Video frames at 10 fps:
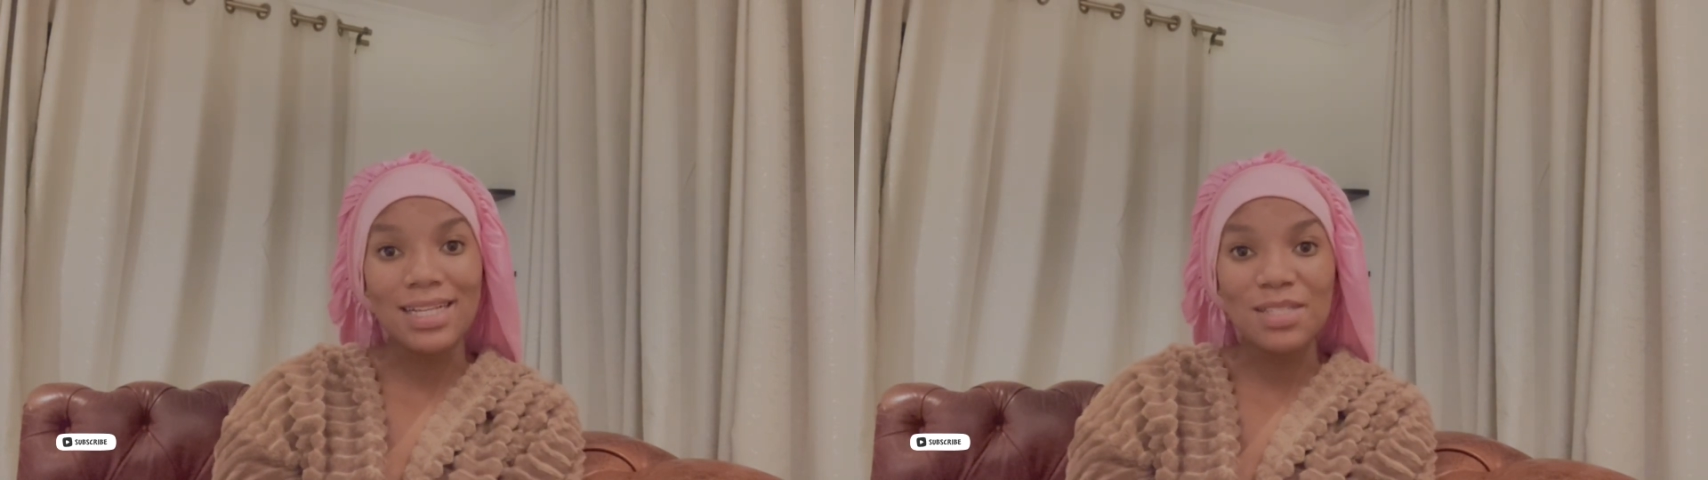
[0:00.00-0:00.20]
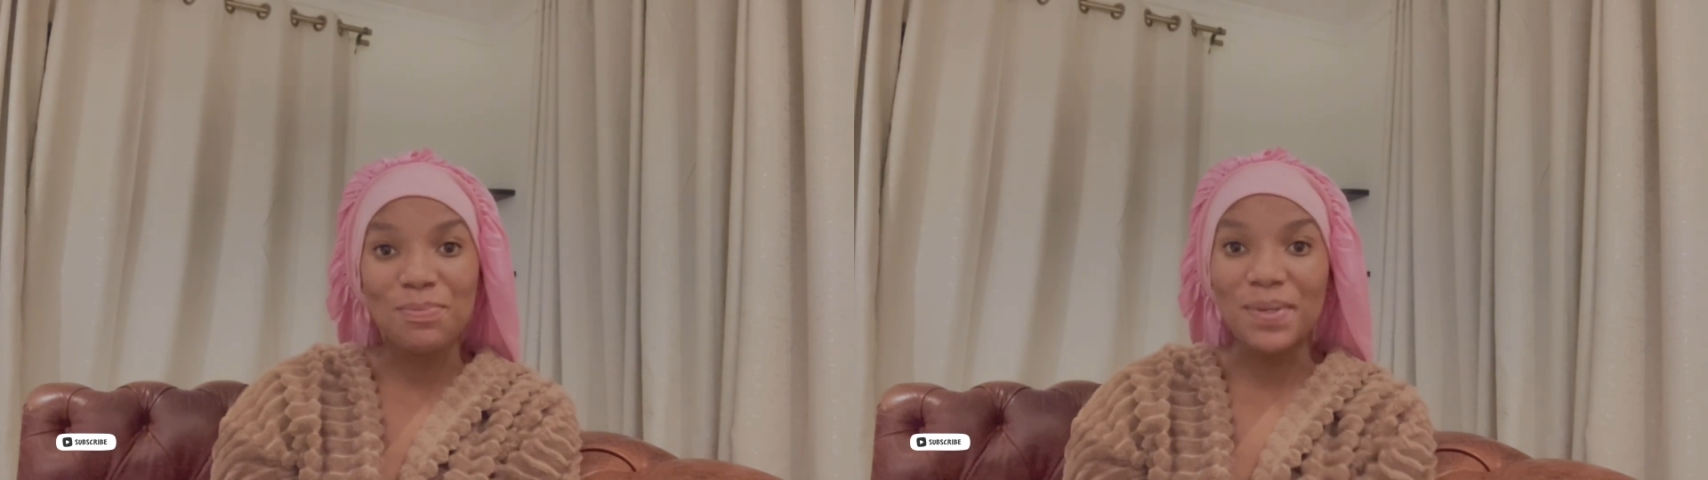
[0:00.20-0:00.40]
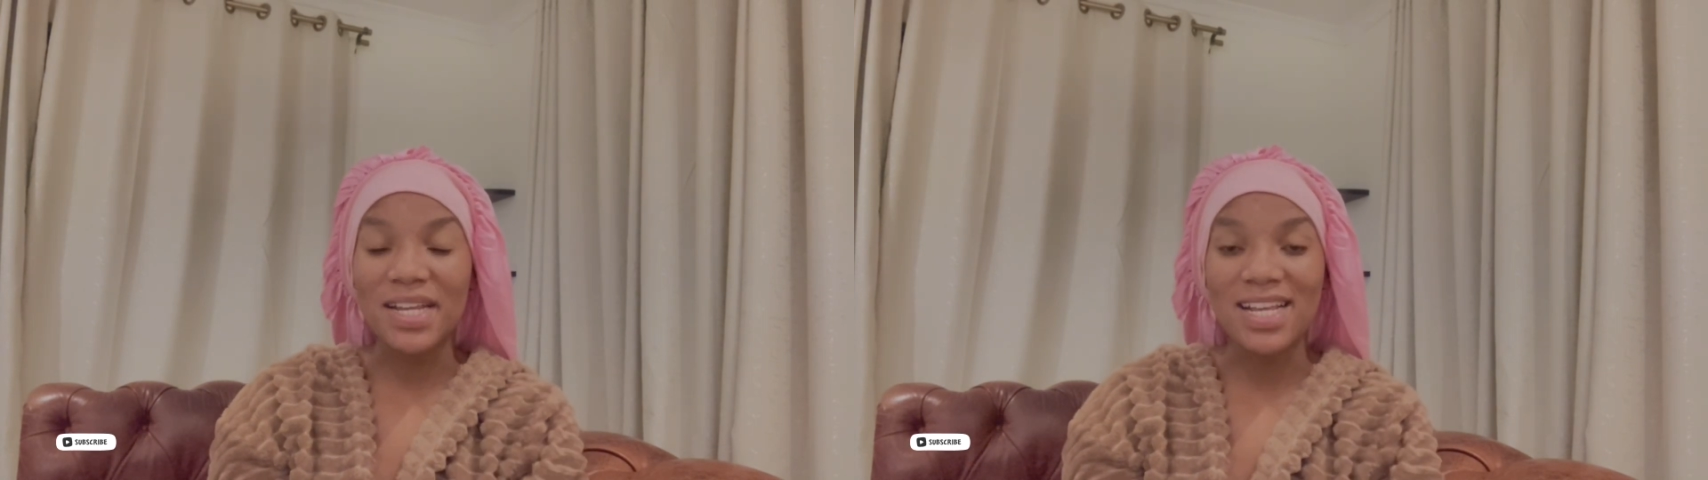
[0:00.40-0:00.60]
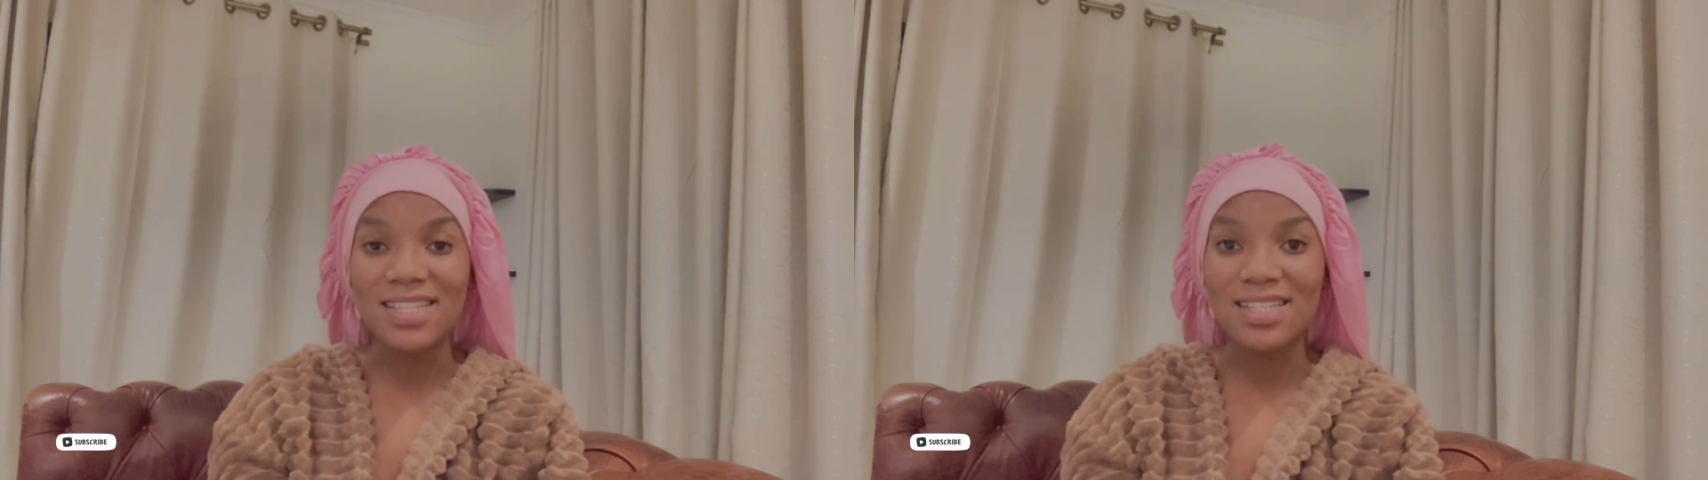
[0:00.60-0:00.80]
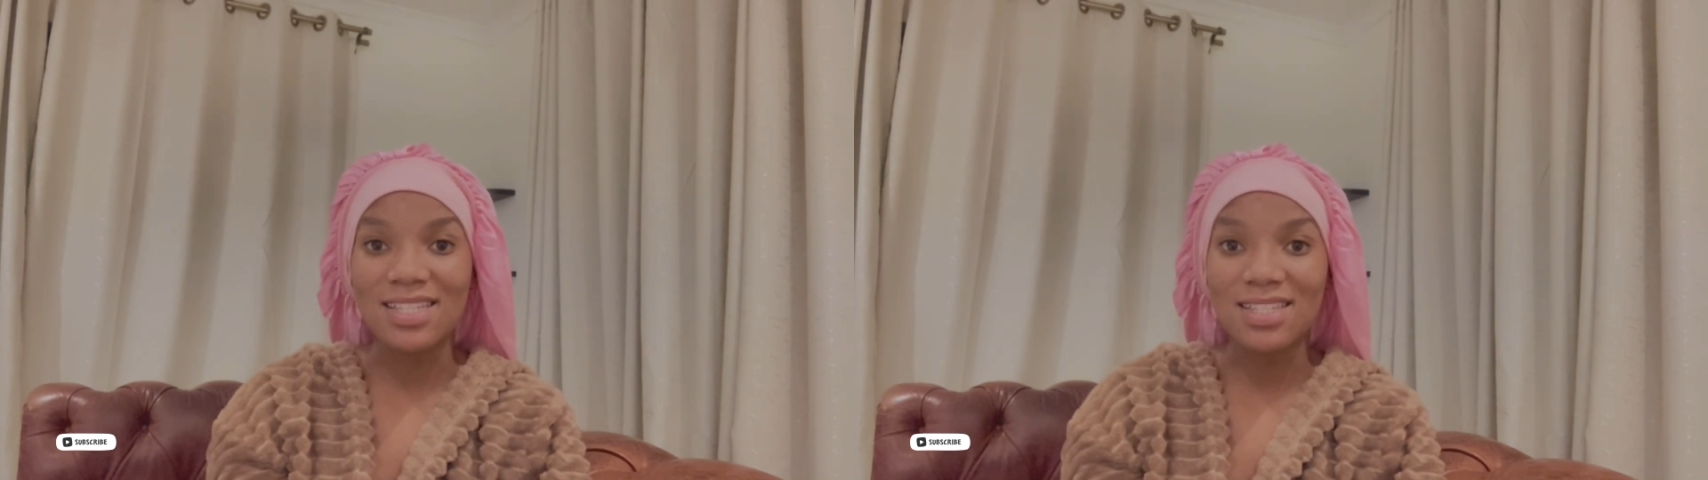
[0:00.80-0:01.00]

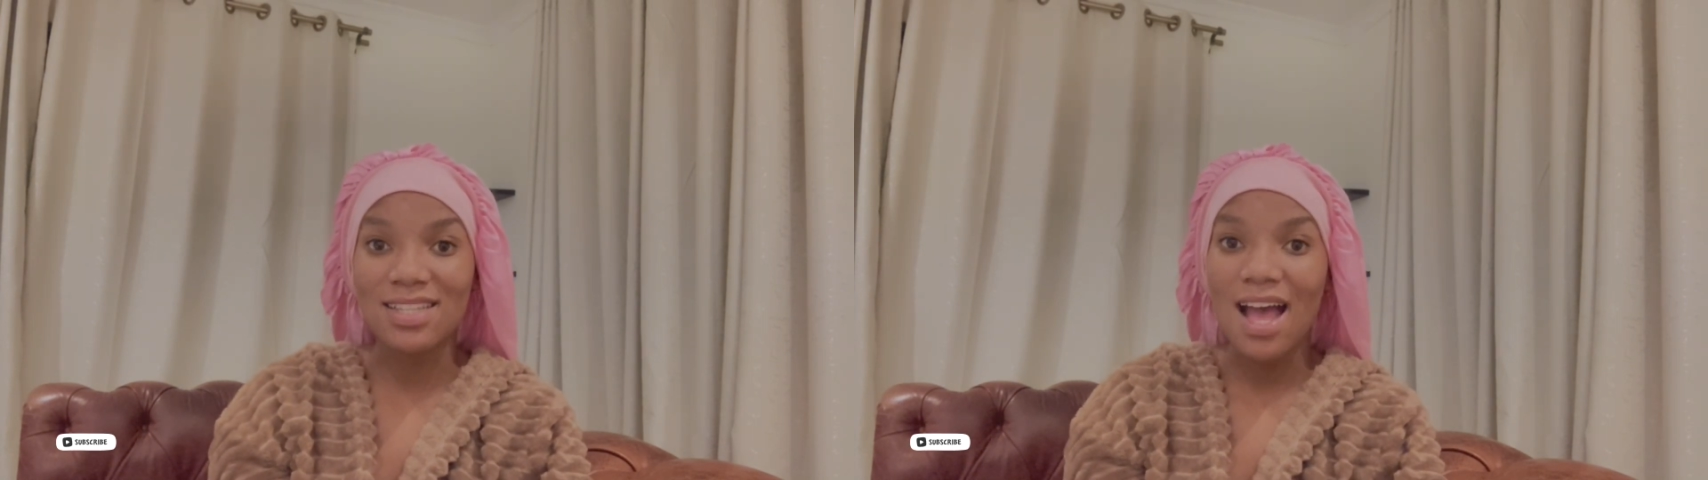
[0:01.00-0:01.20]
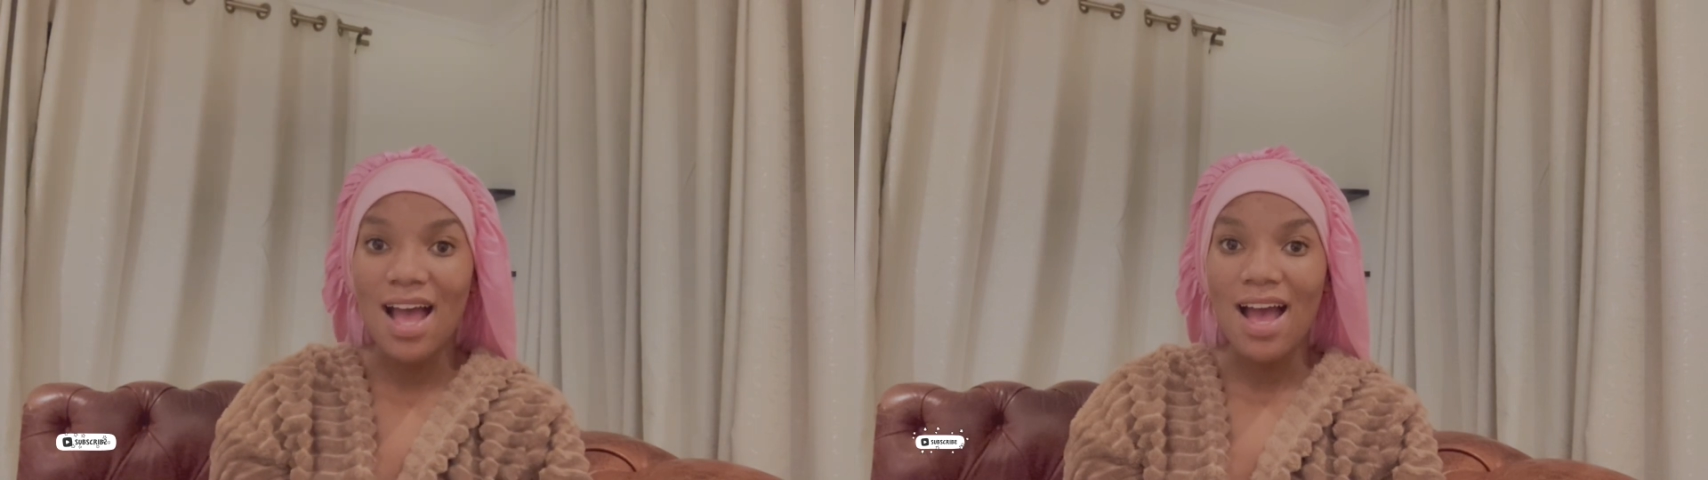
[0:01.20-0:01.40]
experiences.